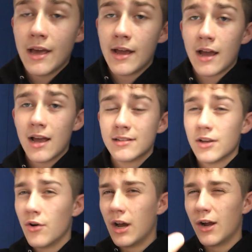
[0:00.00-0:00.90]
Hey
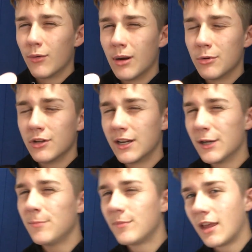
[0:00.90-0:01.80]
guys, Ohio Rebel
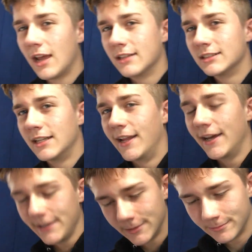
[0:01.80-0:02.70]
here, and
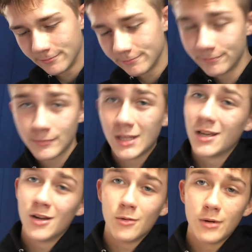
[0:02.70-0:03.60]
today
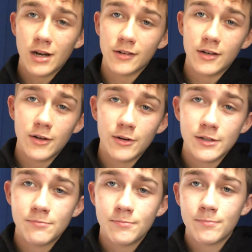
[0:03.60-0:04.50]
we are
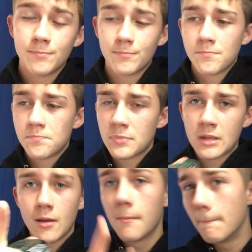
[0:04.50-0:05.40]
doing
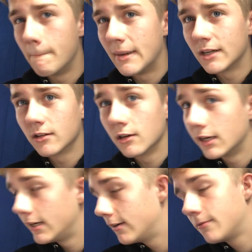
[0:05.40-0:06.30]

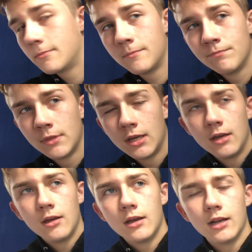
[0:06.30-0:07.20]
Mintergreen.
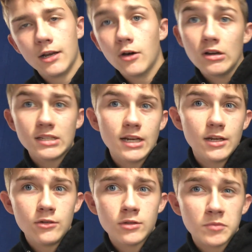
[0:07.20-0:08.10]
And I know I said
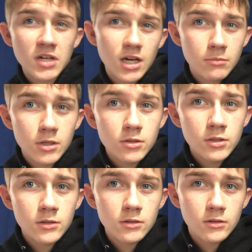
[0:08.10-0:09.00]
I'd do some
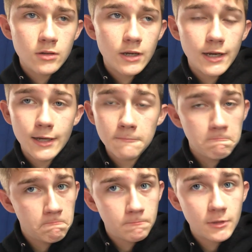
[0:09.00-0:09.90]
combos, and
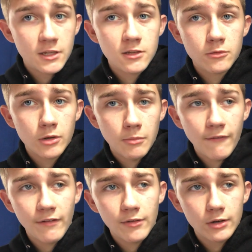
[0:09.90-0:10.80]
this is one of
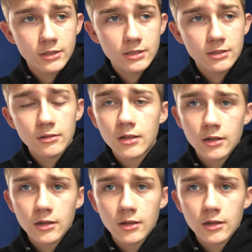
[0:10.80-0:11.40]
my favorites.